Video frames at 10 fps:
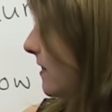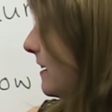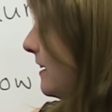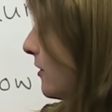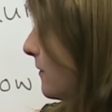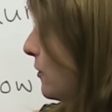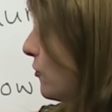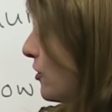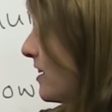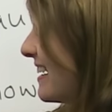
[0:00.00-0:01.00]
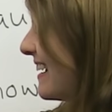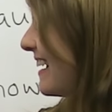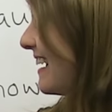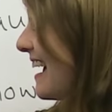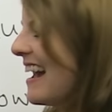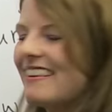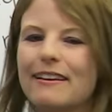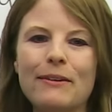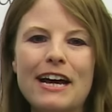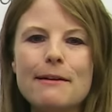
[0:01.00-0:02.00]
the near future and
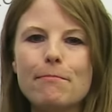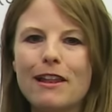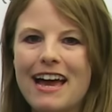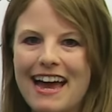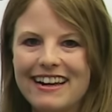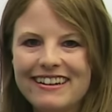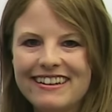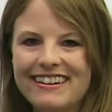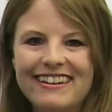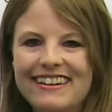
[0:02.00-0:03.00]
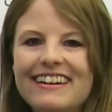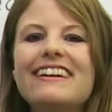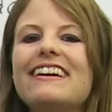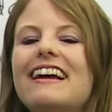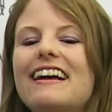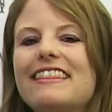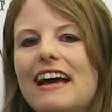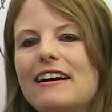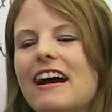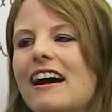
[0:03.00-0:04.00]
some kind of plan
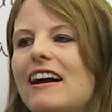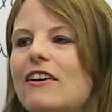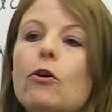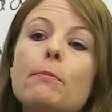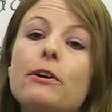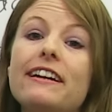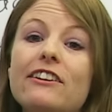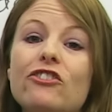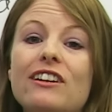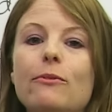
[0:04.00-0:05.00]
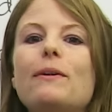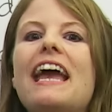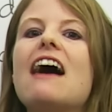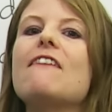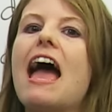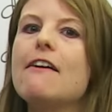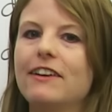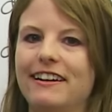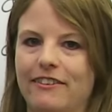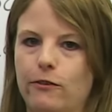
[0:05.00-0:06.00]
that or prediction we have
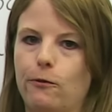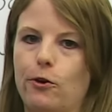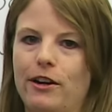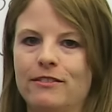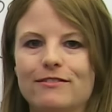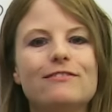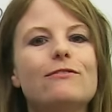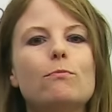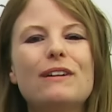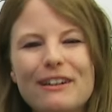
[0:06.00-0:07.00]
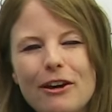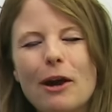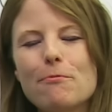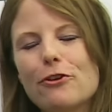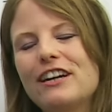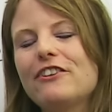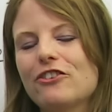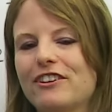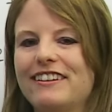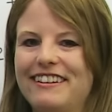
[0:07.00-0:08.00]
evidence for. We are pretty
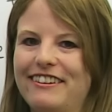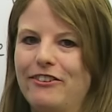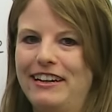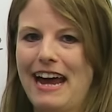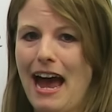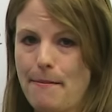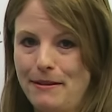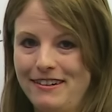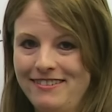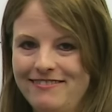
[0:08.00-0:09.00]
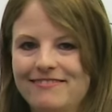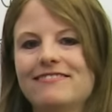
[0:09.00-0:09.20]
certain it's going to happen.